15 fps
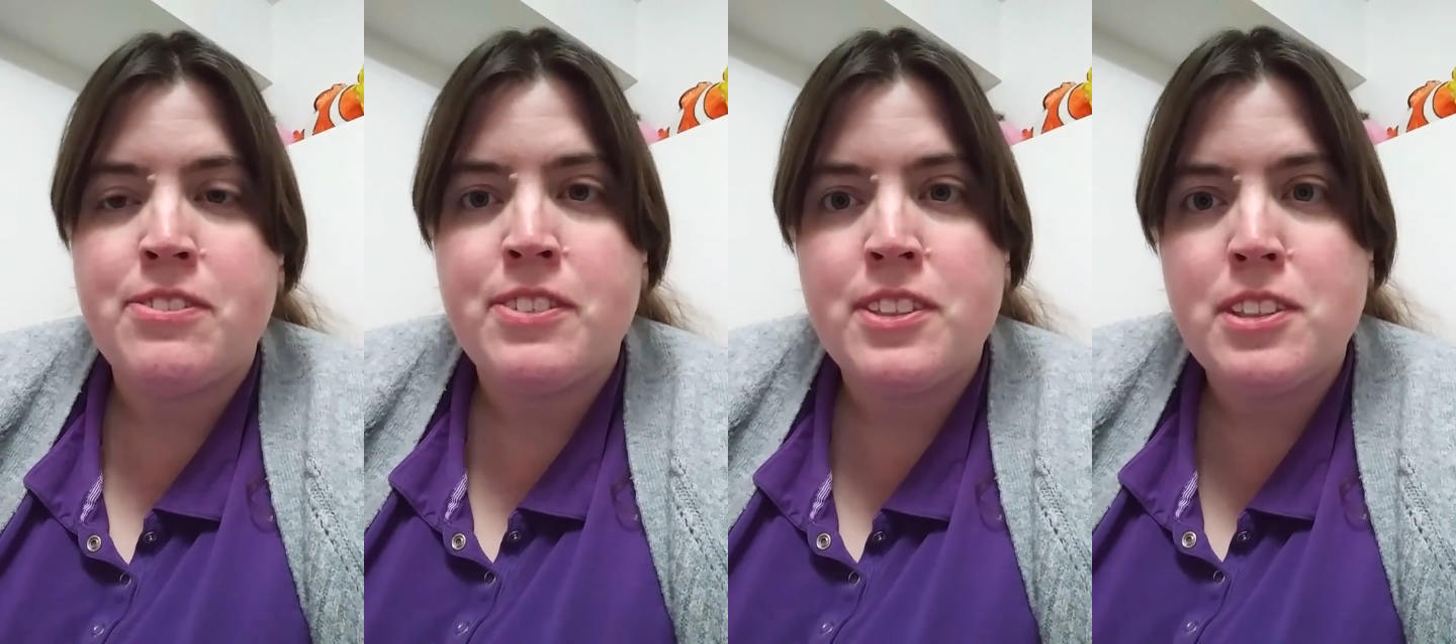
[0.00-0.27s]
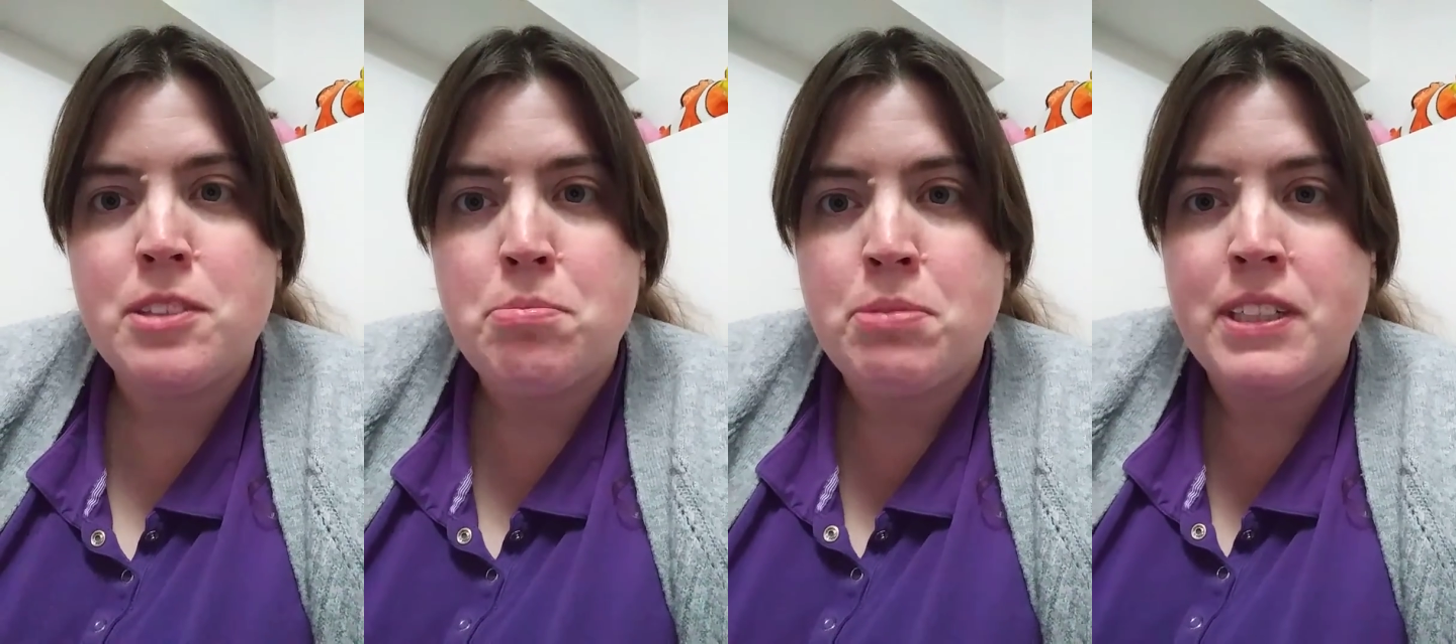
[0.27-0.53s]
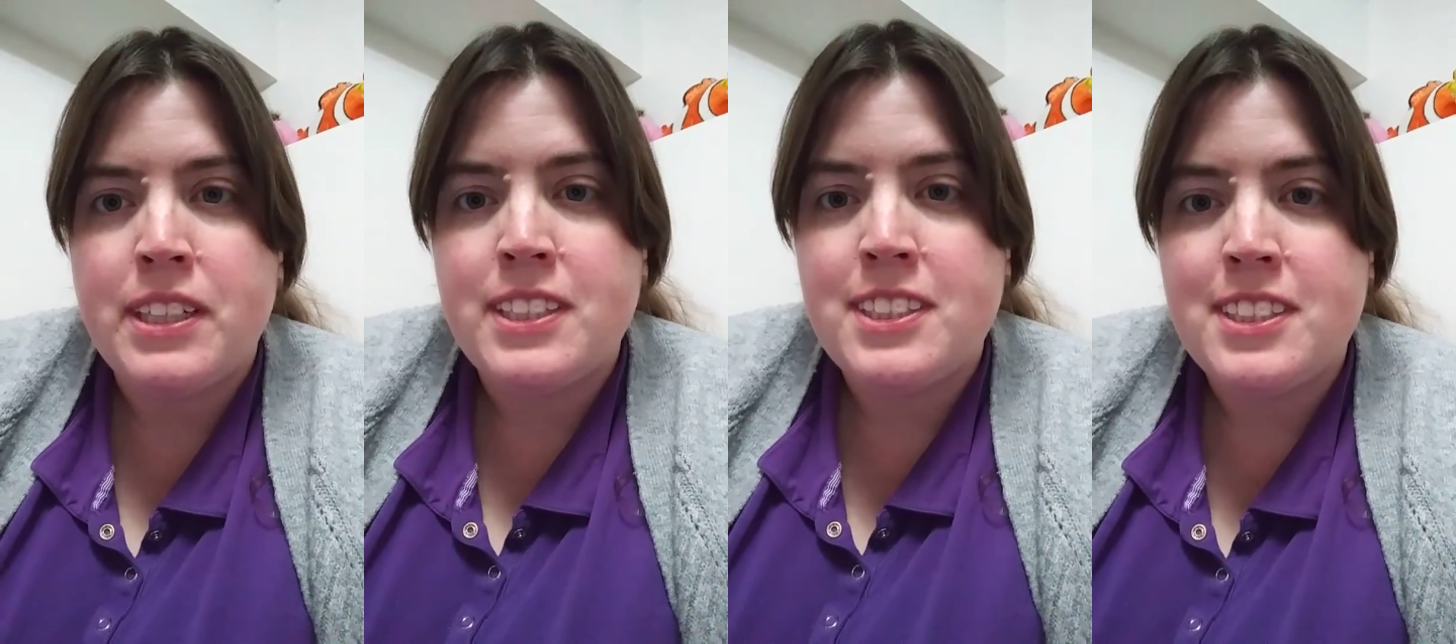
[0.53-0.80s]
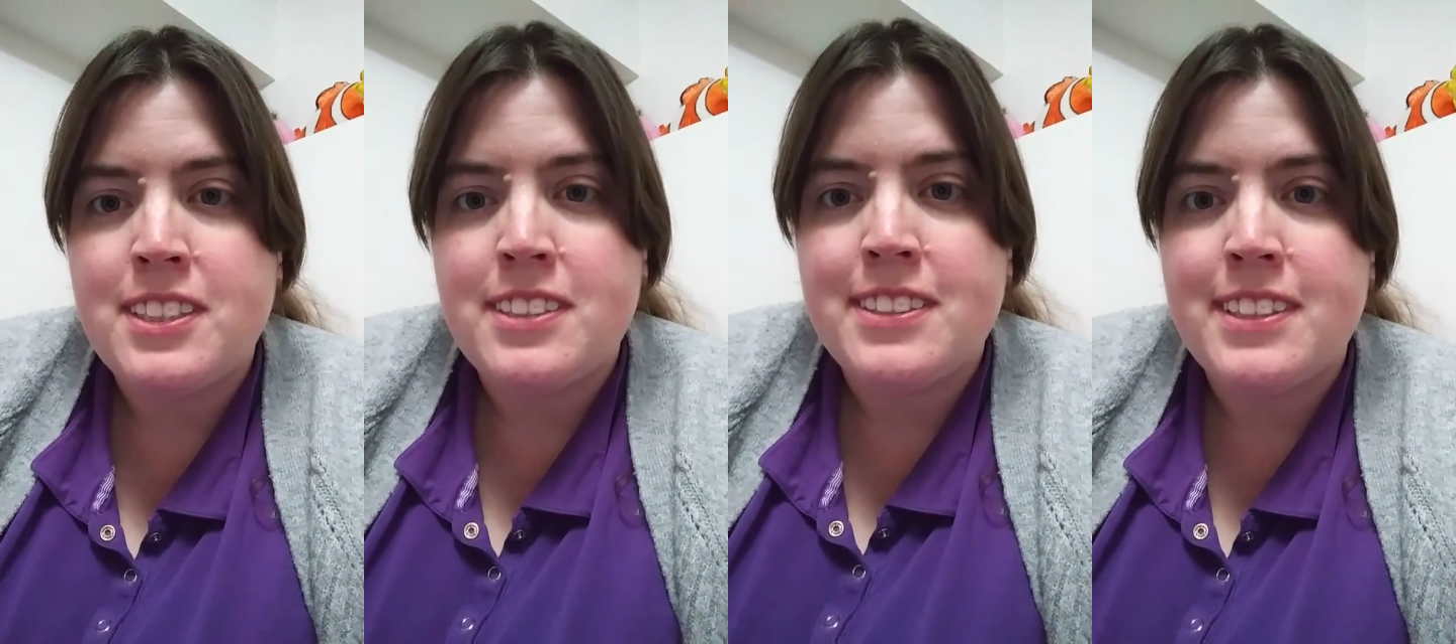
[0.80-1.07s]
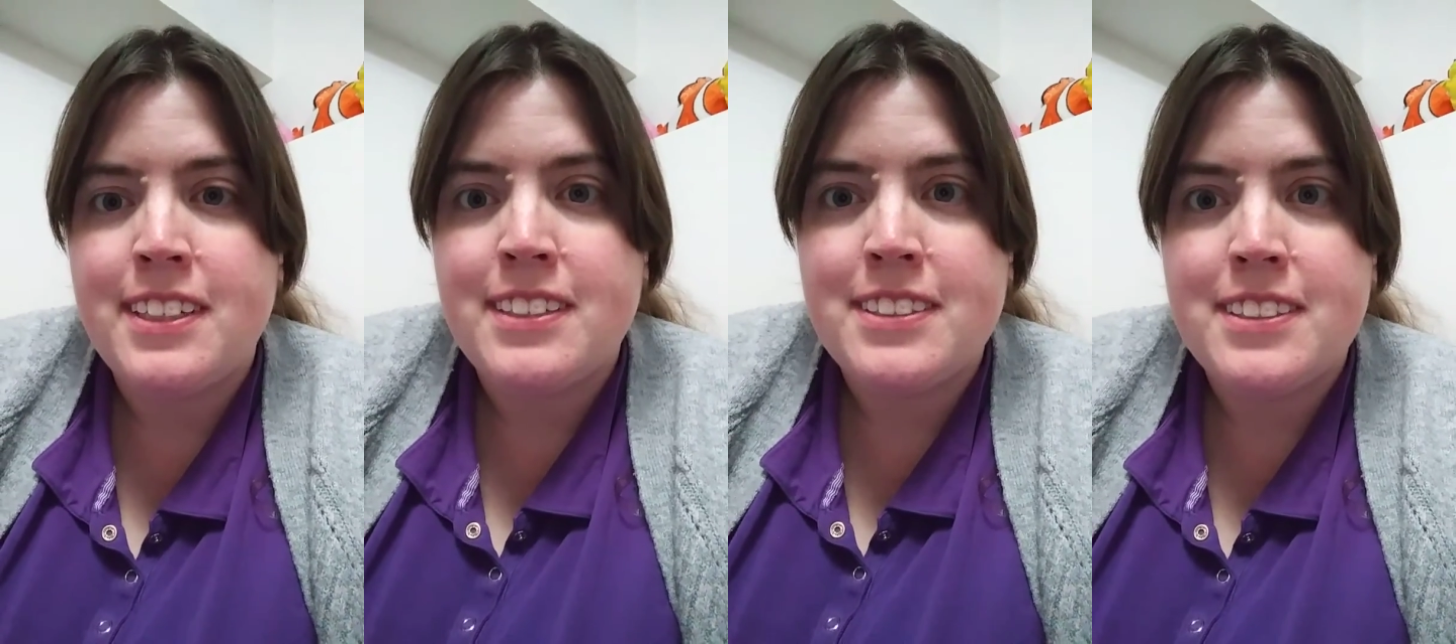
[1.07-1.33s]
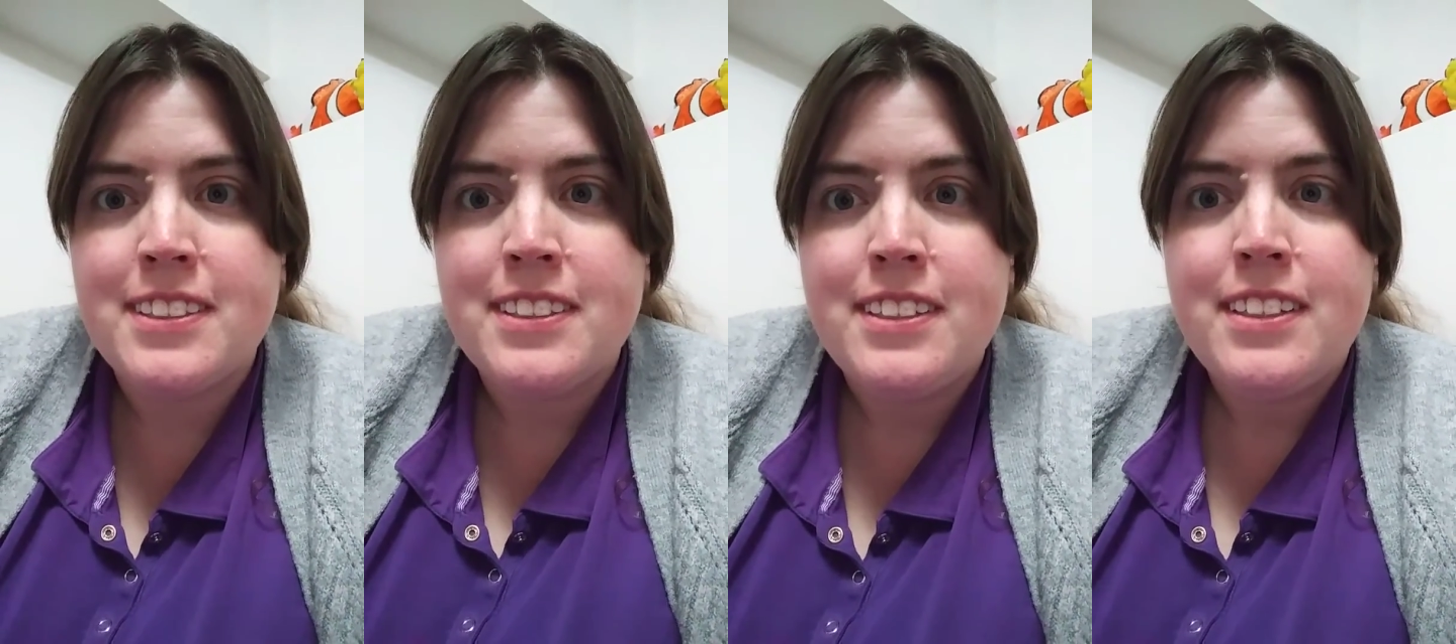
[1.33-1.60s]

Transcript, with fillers: first place, he says.